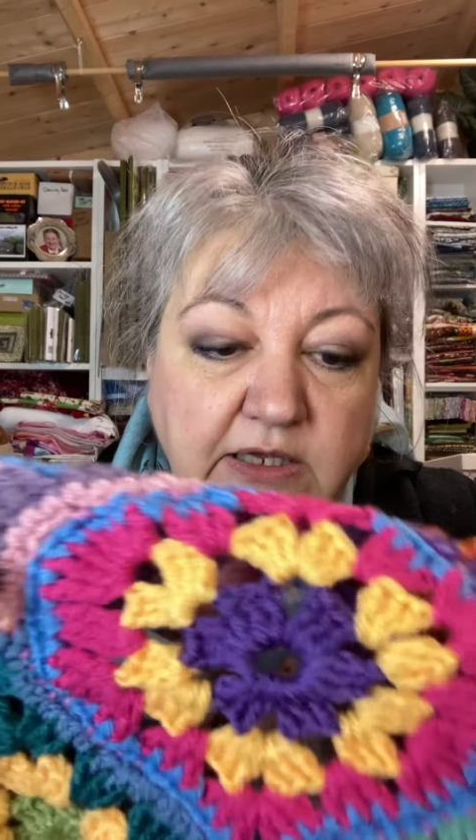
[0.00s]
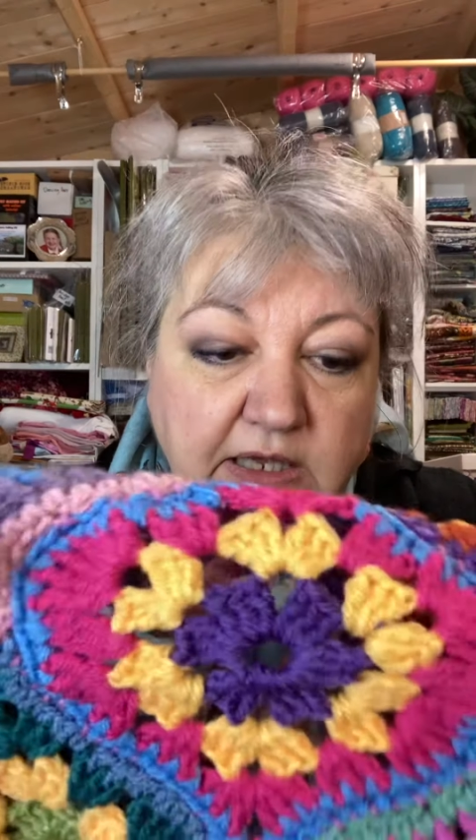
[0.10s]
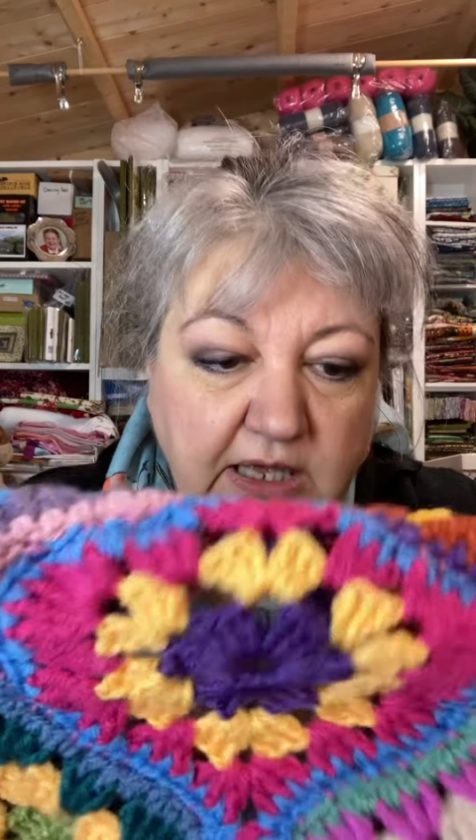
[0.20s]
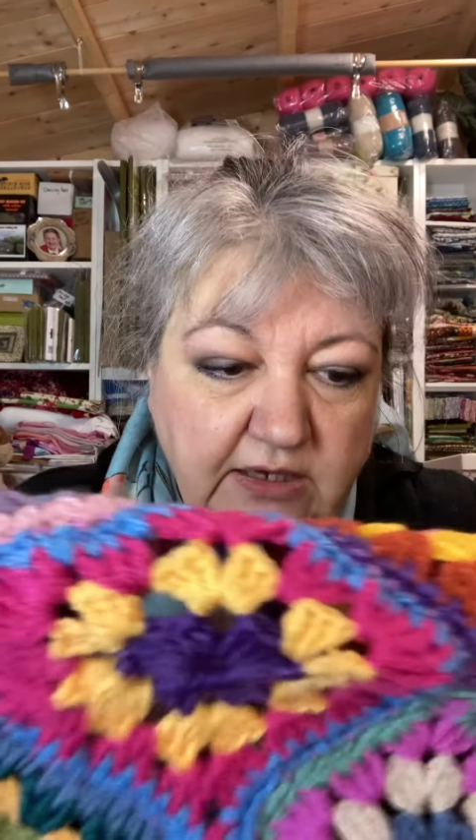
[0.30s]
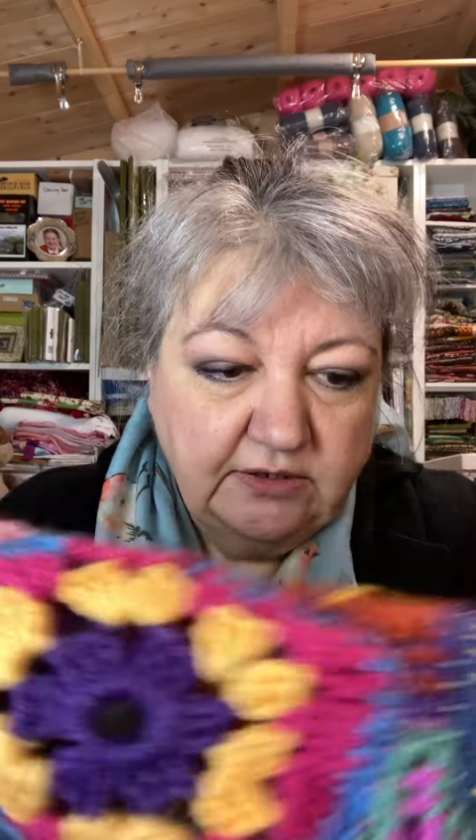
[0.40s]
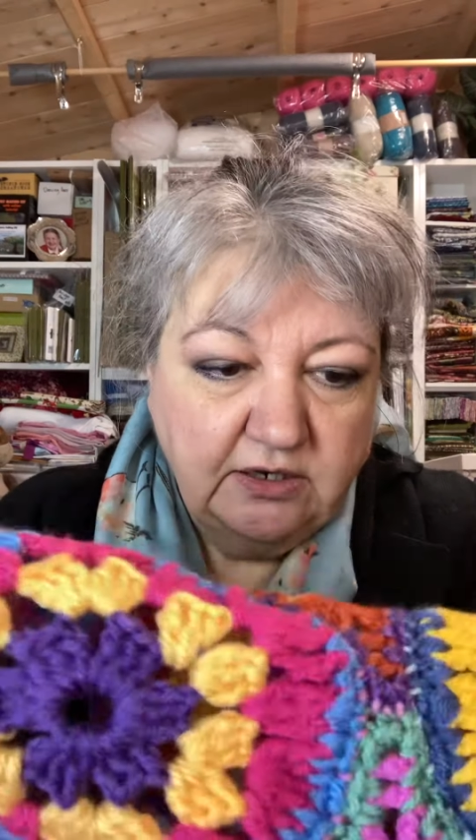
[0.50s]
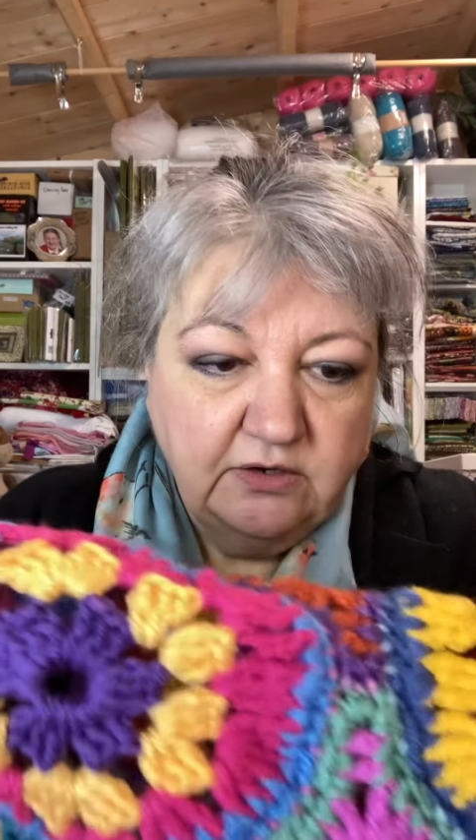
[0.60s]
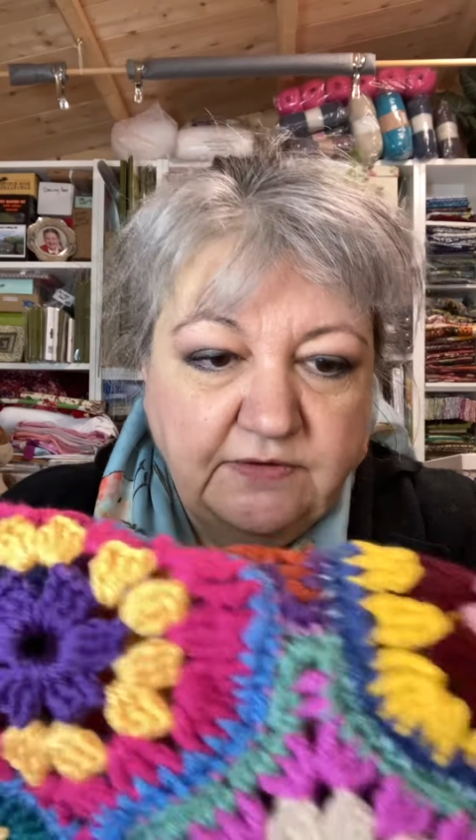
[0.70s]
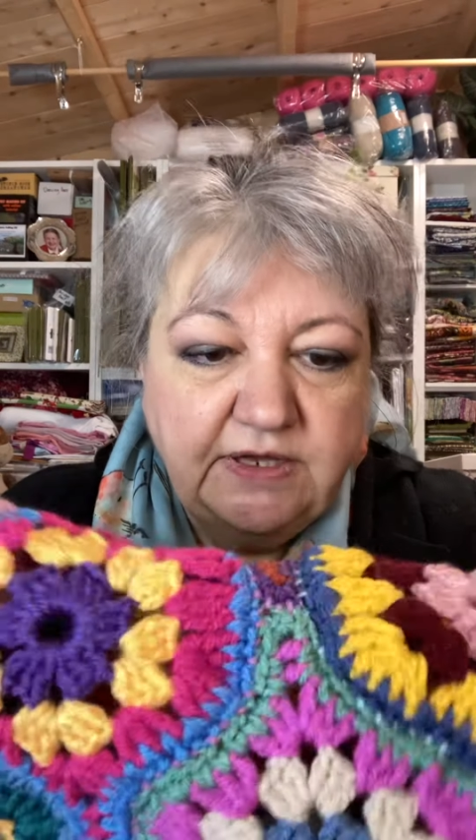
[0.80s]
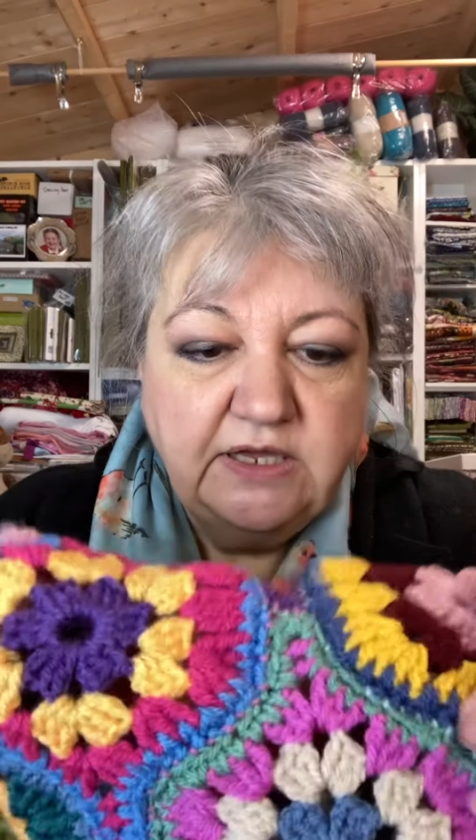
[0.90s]
and
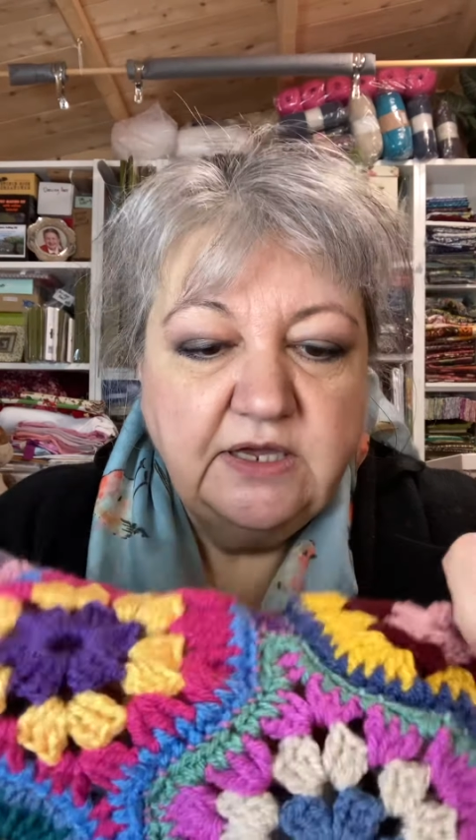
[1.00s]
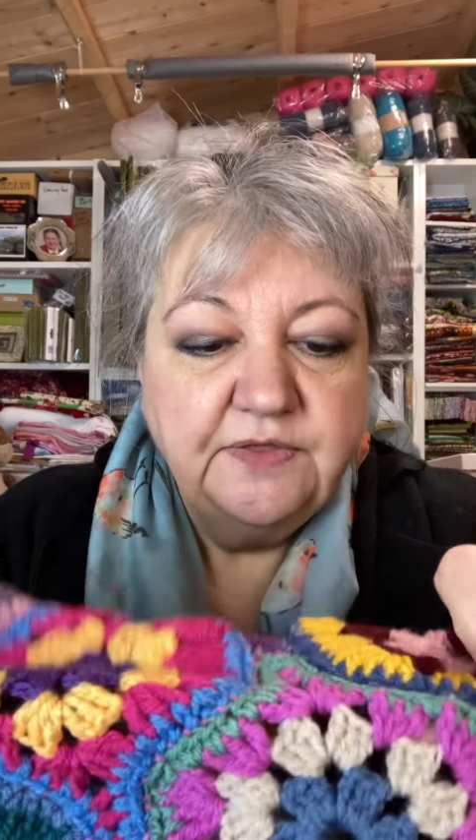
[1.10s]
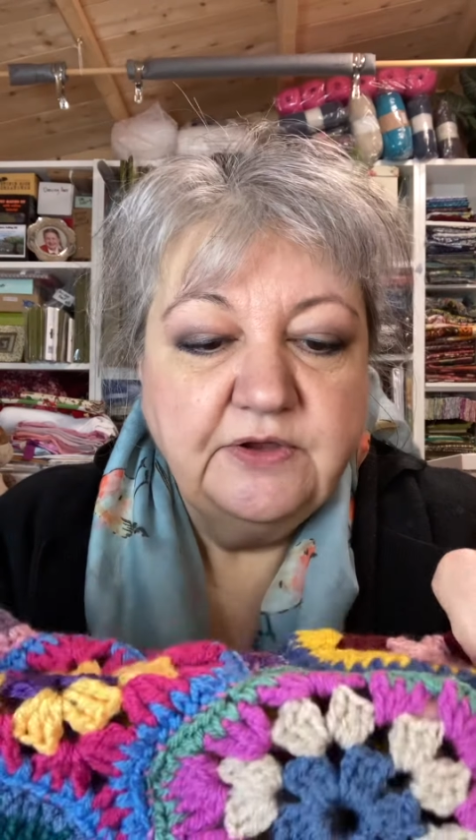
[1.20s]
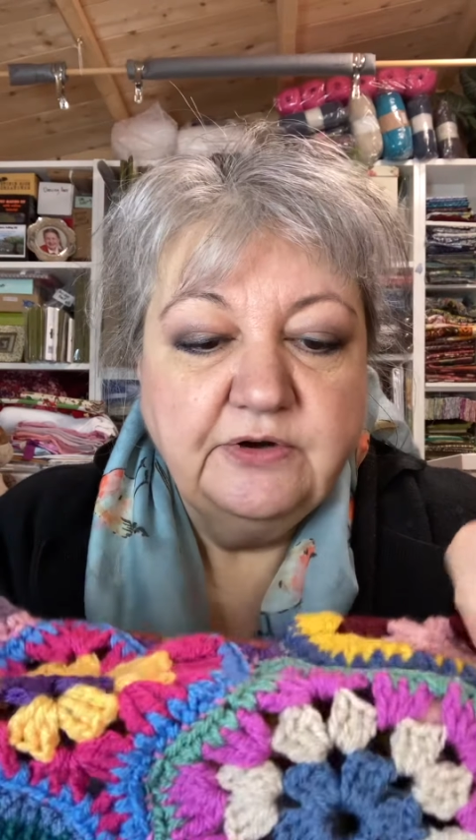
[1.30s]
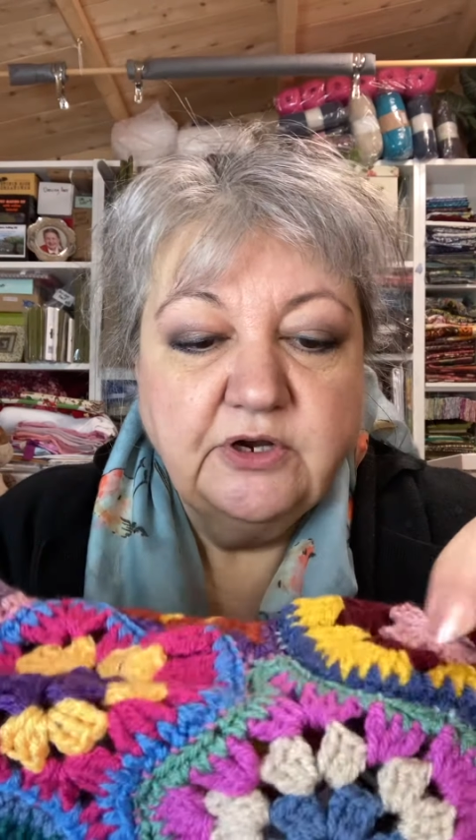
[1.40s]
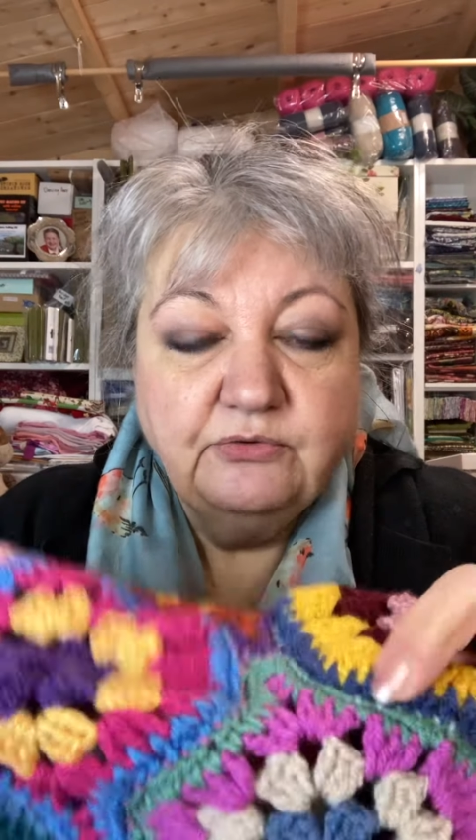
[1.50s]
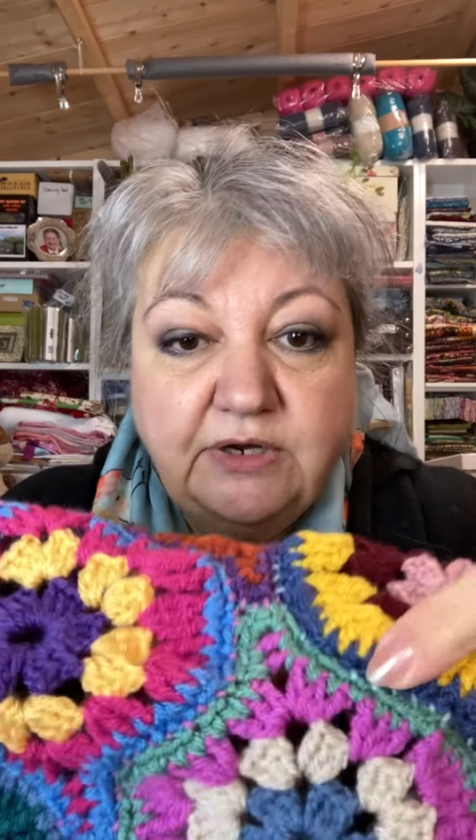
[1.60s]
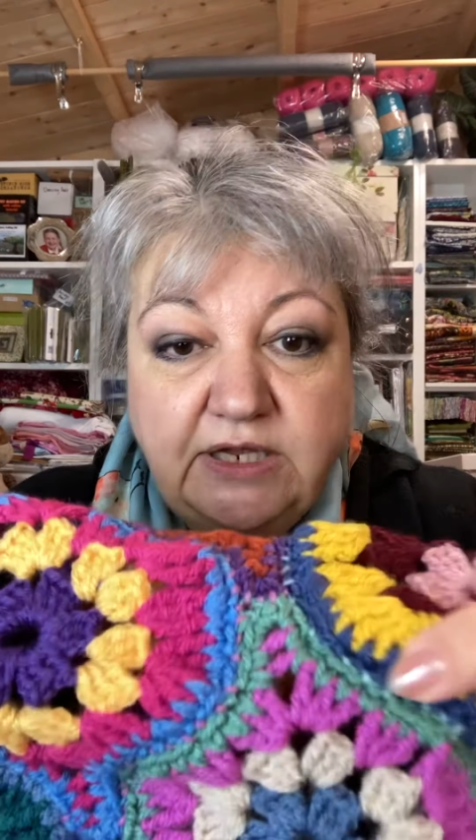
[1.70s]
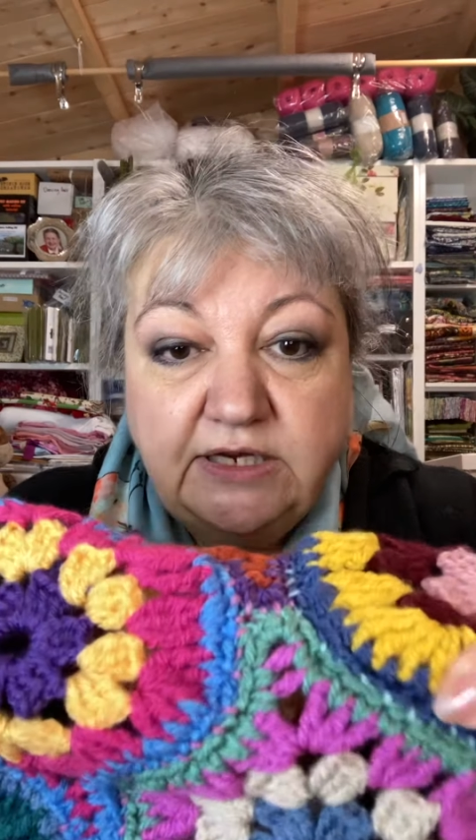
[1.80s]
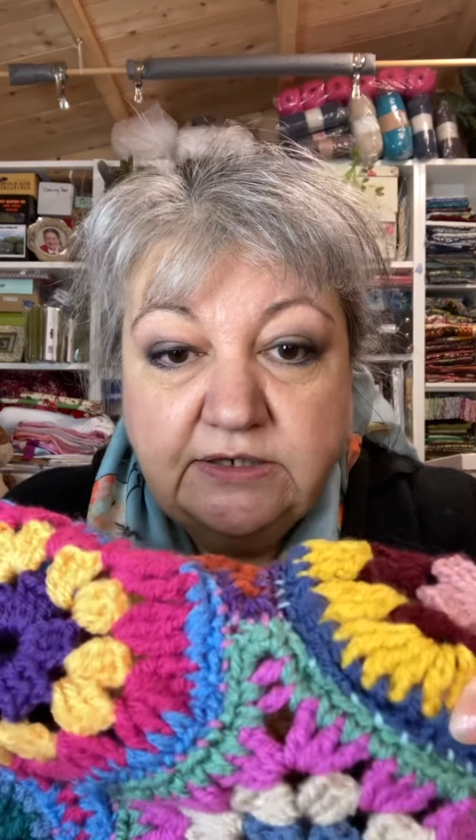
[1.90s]
over here they're a
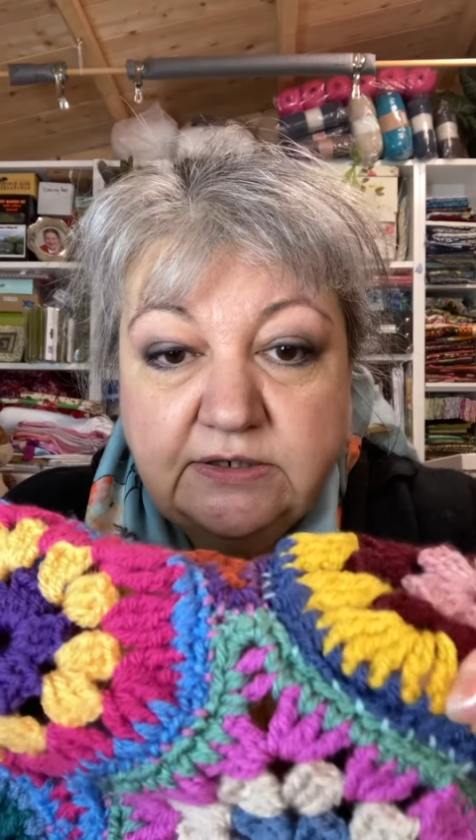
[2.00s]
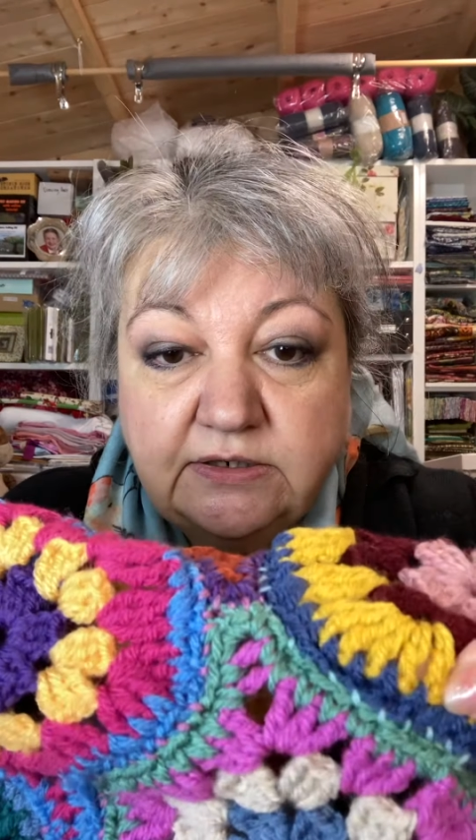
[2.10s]
green.